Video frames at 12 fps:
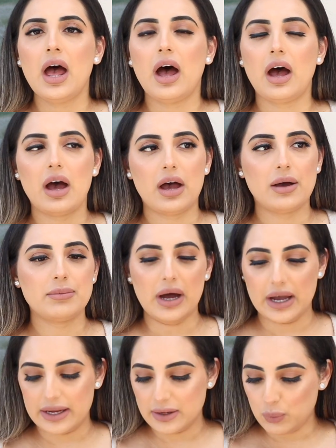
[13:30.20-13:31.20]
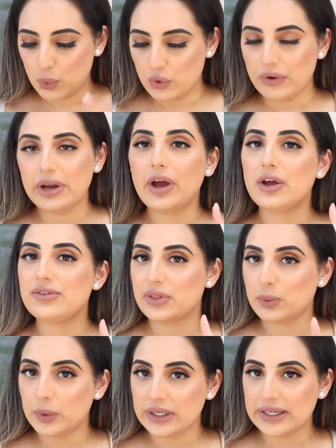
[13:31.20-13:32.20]
Um, I wore it over
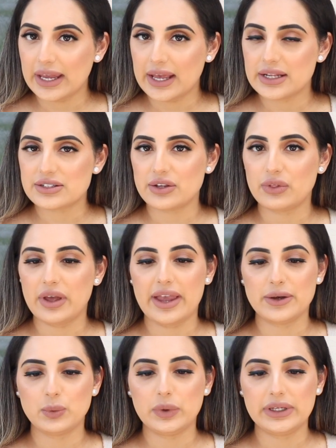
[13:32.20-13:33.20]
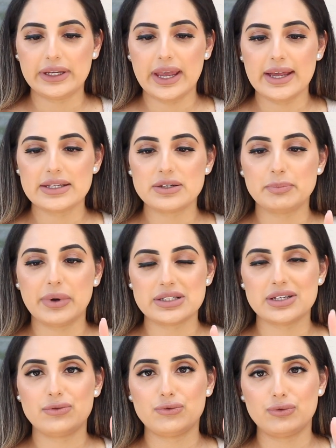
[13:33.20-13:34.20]
the weekend on the hen weekend,
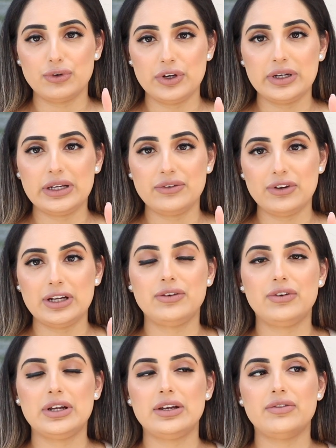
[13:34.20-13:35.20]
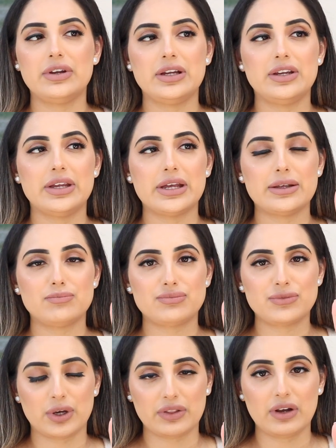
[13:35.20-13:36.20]
but it really, really, really, really
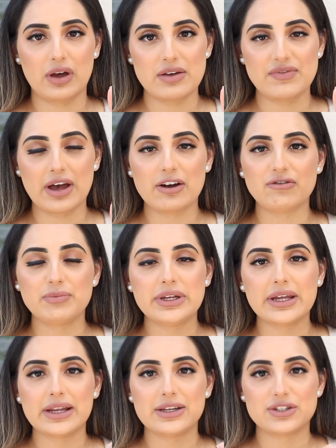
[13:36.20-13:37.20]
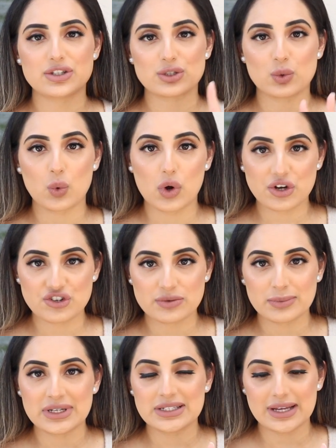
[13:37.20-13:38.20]
took the life out of me and it
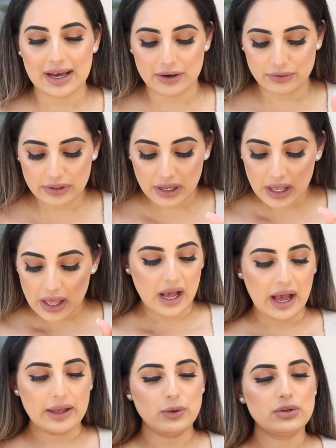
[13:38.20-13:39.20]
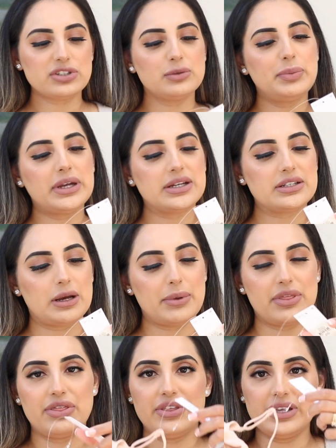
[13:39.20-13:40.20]
squashed me down. I also picked
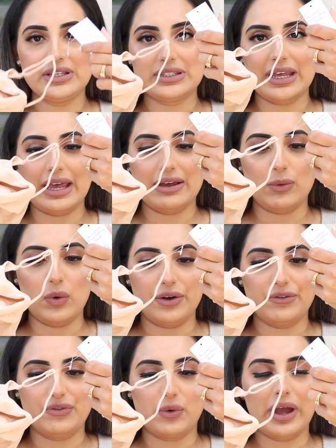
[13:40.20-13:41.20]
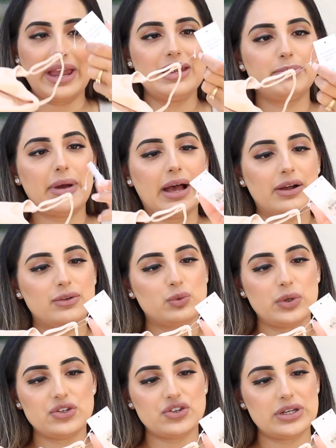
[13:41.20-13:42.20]
up this one for £8,
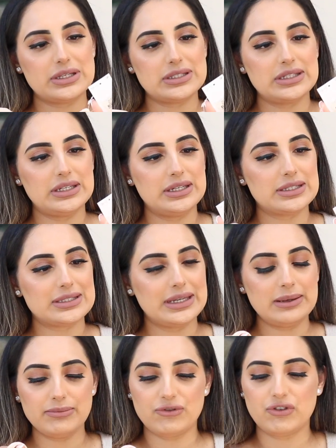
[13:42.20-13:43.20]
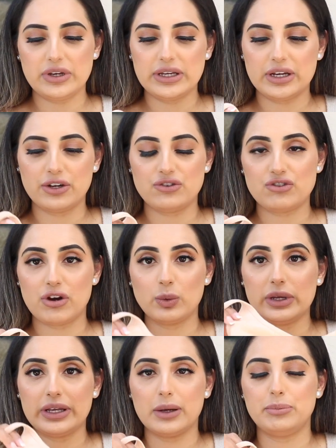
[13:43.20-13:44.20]
which is the seam-free
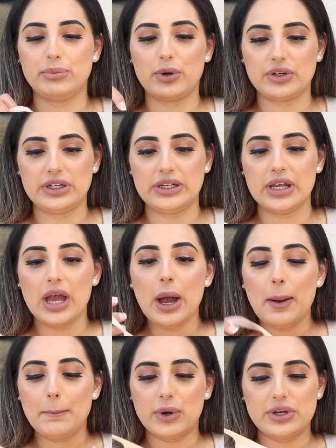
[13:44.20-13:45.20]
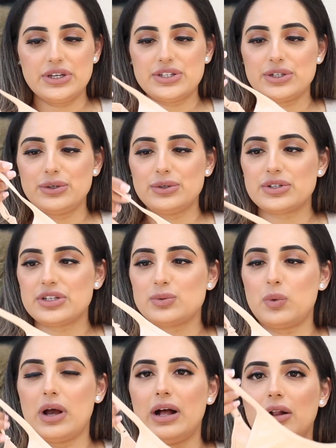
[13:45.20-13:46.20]
controlling body bodysuit
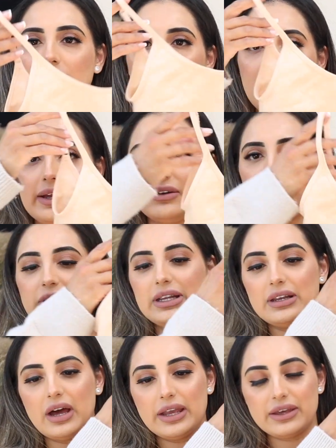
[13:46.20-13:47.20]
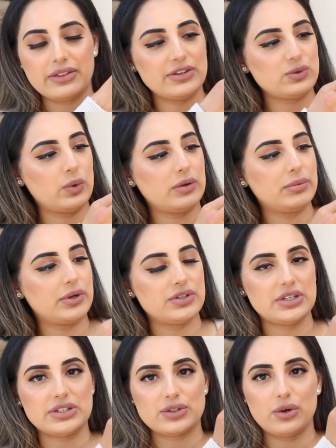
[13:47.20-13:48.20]
as well. I really like this one
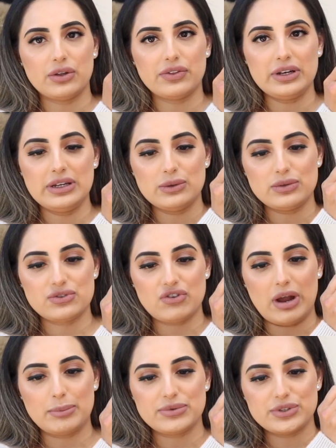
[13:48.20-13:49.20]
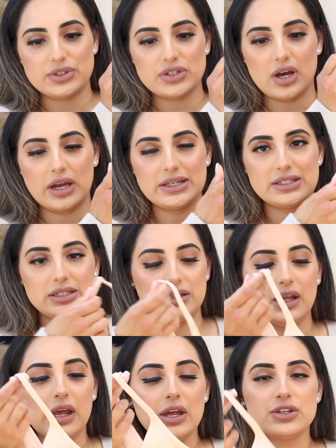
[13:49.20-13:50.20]
because it's got the little straps to
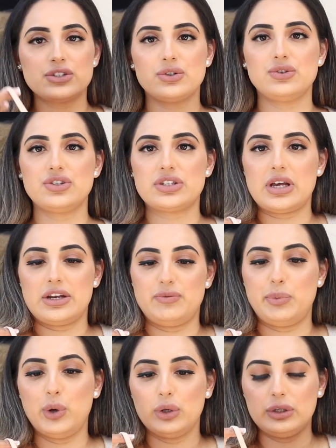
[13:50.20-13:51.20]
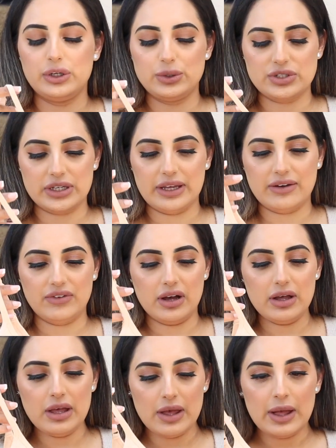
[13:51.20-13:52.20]
tighten to just kind of pull you
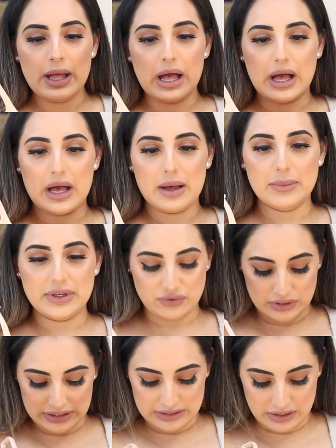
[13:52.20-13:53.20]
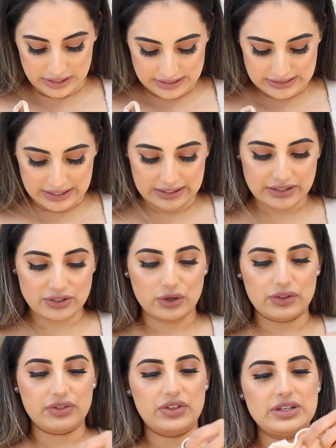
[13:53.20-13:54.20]
together. Um, it's really nice and it's
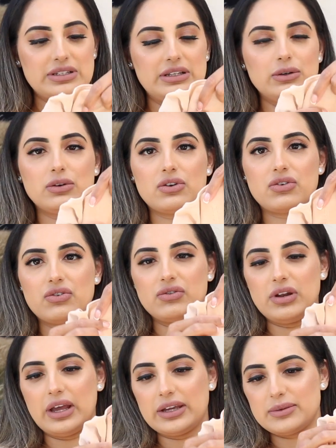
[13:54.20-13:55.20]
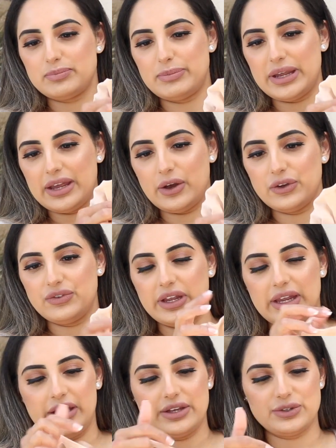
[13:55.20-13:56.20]
got this little like bit over
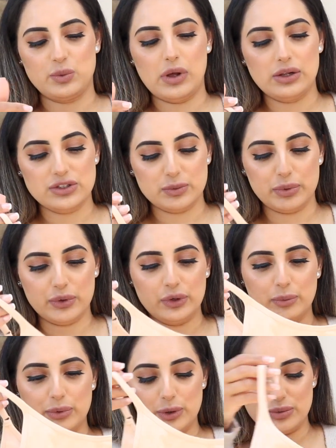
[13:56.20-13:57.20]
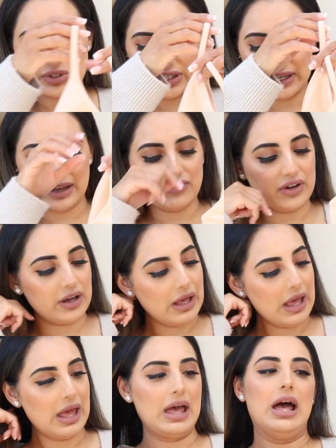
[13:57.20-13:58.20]
here as well to pull your boobs together.
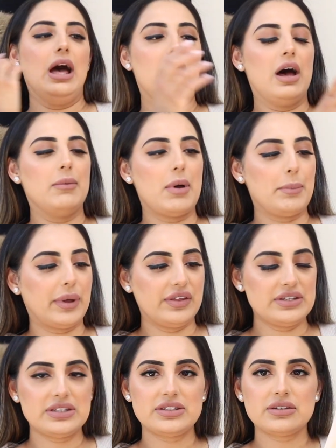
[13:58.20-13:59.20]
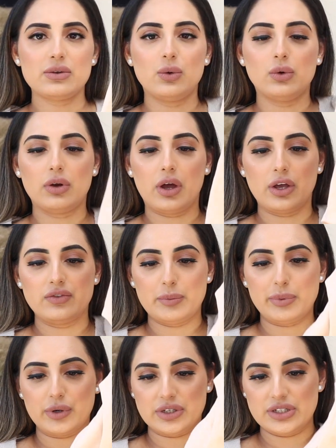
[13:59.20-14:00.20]
Um, but this is an all
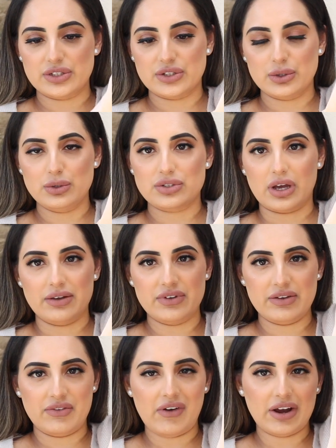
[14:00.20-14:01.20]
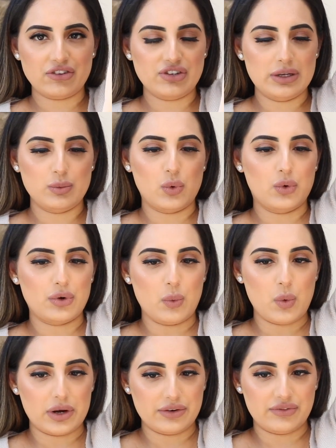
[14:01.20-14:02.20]
over bodysuit. I've never actually
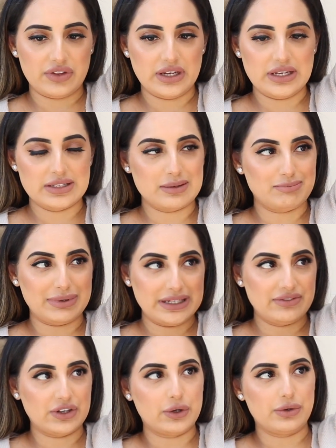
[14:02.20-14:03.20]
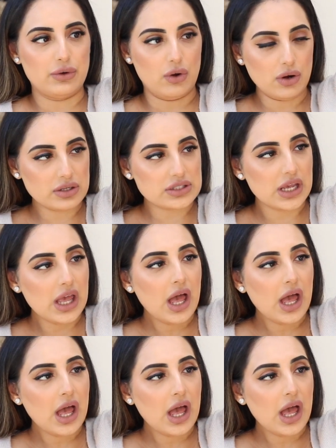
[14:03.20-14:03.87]
worn one of these, believe it or not.